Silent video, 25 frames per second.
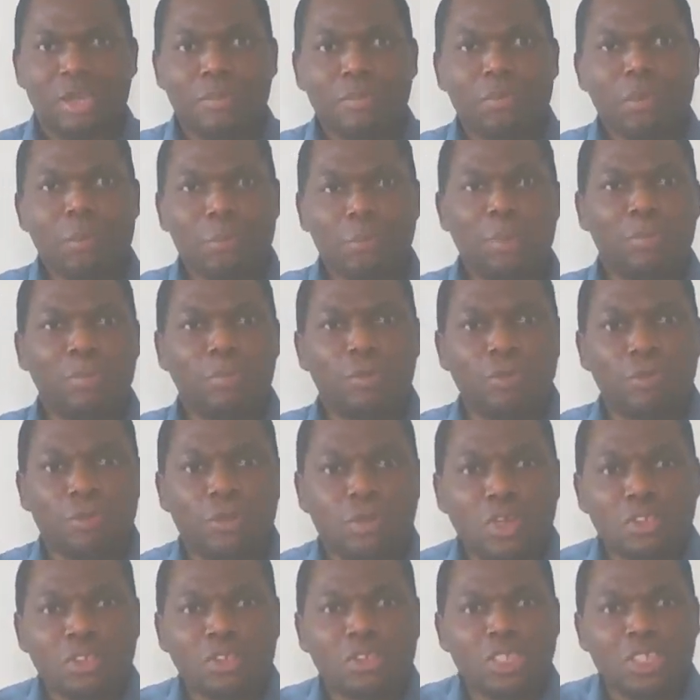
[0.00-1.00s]
Igbo people
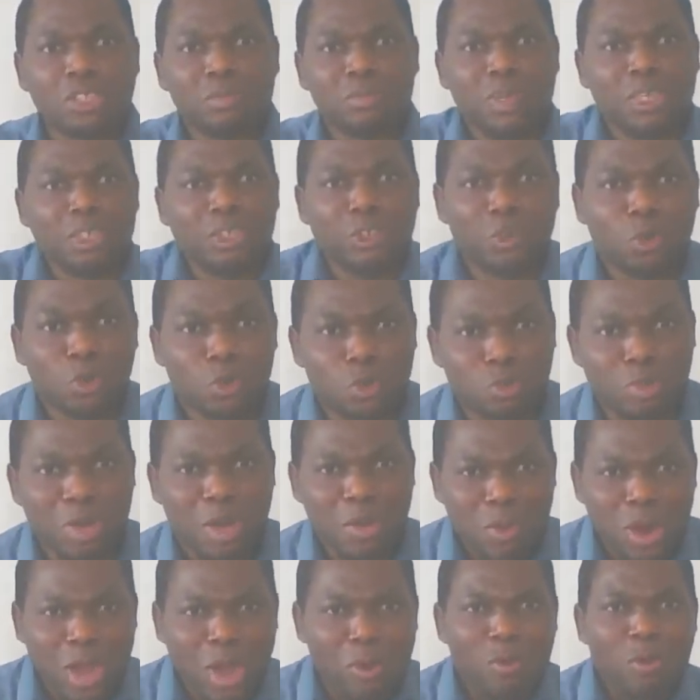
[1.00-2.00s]
do not respect
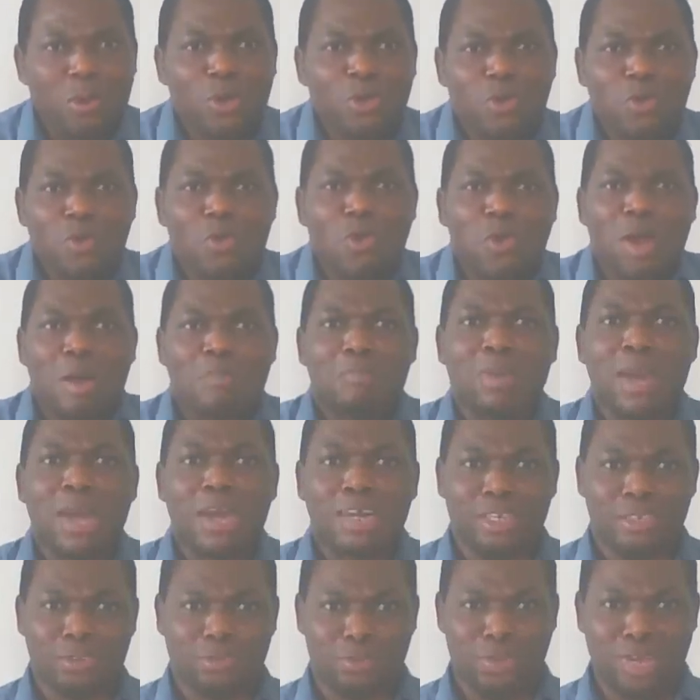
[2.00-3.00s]
Yoruba. Why would you go and
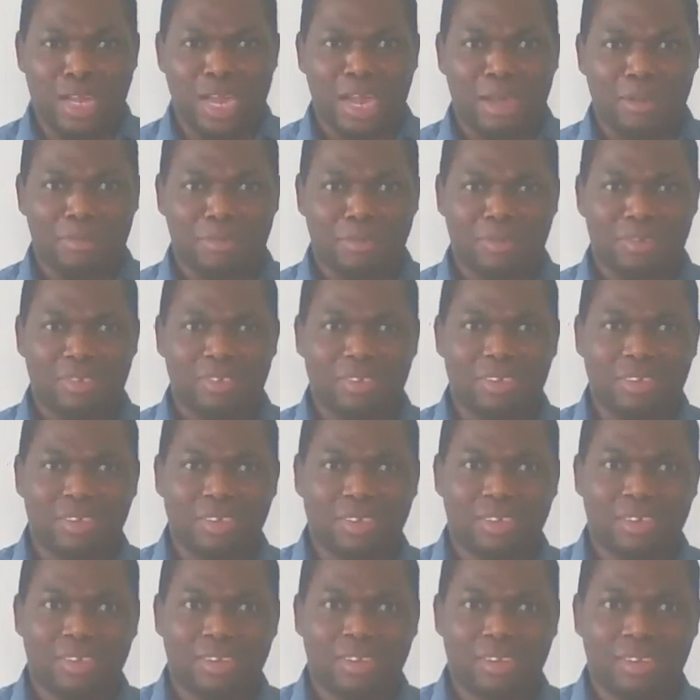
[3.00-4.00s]
marry to them?
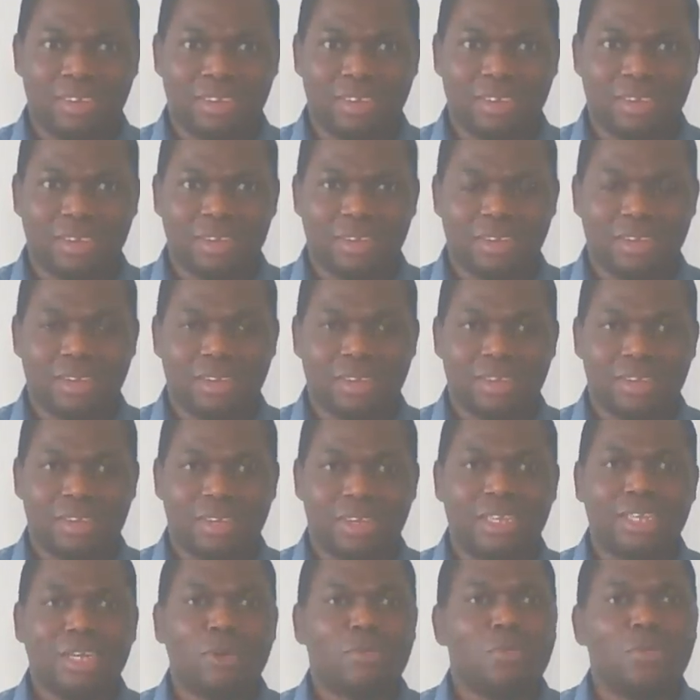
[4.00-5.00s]

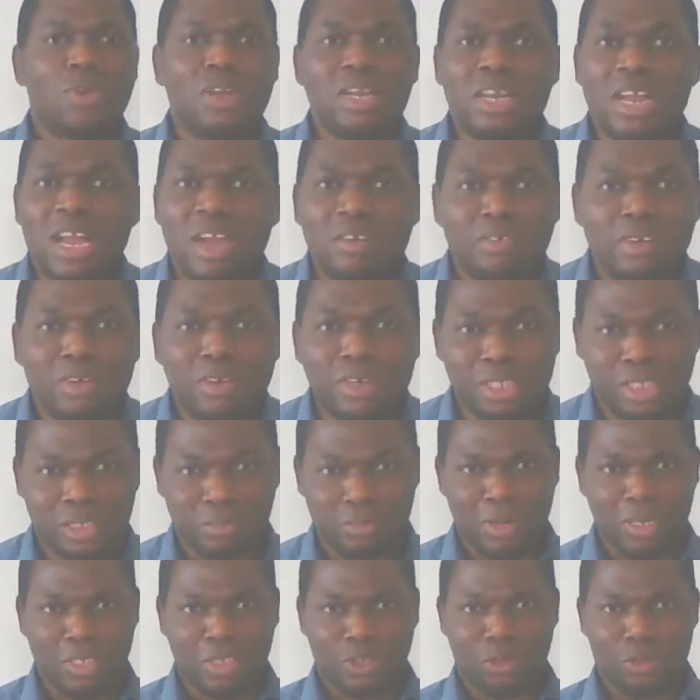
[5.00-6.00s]
They will never
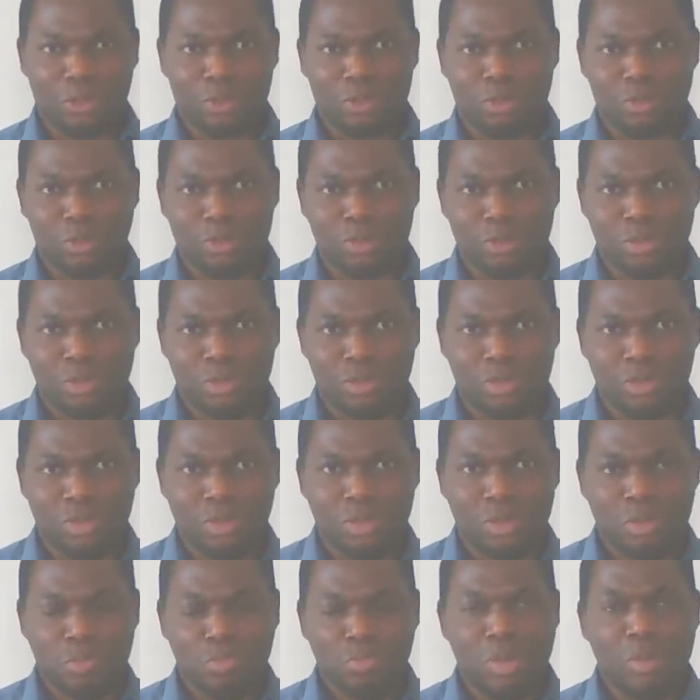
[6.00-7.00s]
respect you.
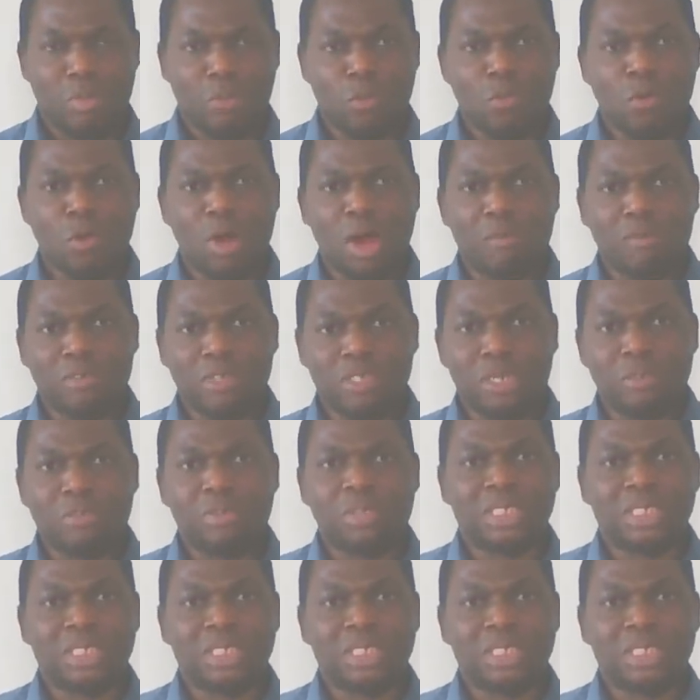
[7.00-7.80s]
People who have